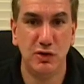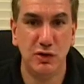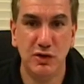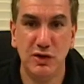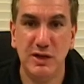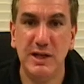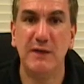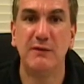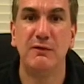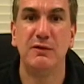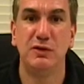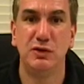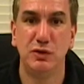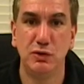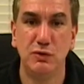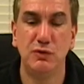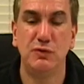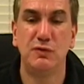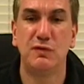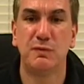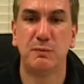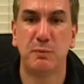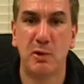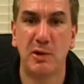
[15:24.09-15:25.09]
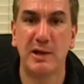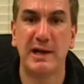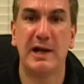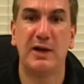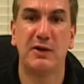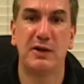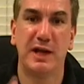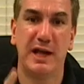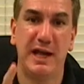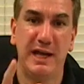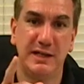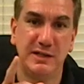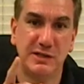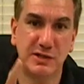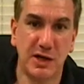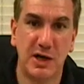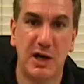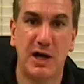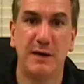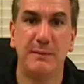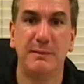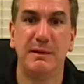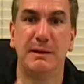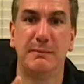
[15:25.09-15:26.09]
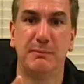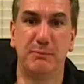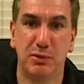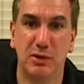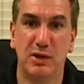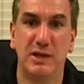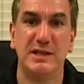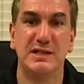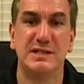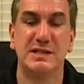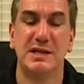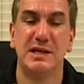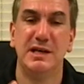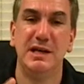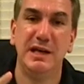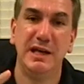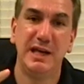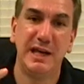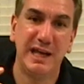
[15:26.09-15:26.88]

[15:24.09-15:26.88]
No, you point out a time and a place